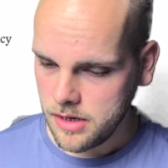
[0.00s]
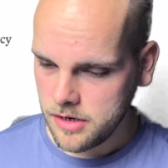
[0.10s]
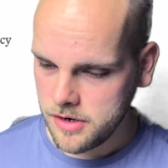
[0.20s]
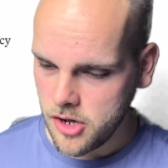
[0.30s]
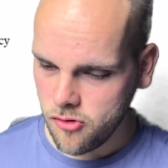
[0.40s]

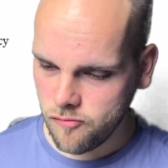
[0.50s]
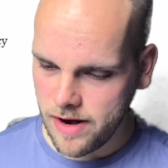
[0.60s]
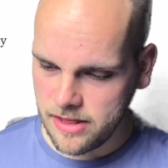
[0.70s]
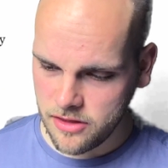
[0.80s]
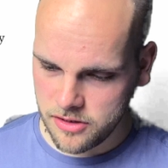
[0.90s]
No
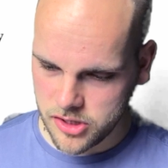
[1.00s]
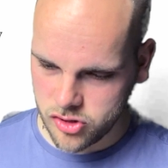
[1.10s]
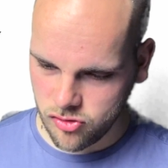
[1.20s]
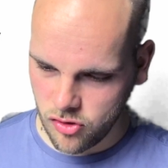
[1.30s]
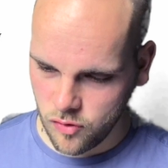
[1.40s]
rent
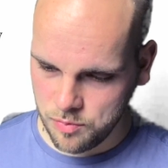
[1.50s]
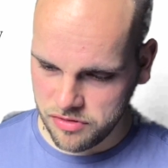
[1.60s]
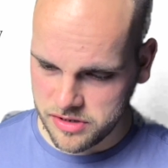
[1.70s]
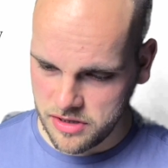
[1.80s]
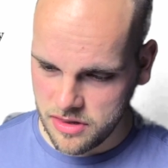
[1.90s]
control.
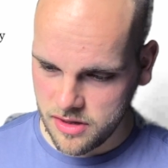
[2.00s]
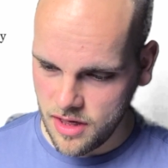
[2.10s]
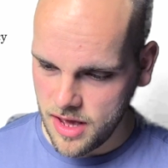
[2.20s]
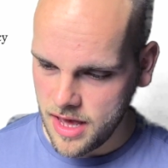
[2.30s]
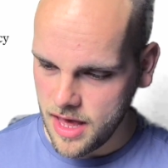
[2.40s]
Britain's
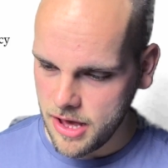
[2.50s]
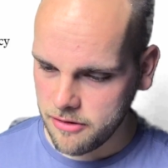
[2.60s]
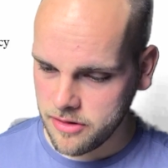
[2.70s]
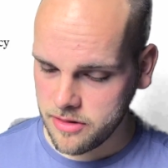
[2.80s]
sky high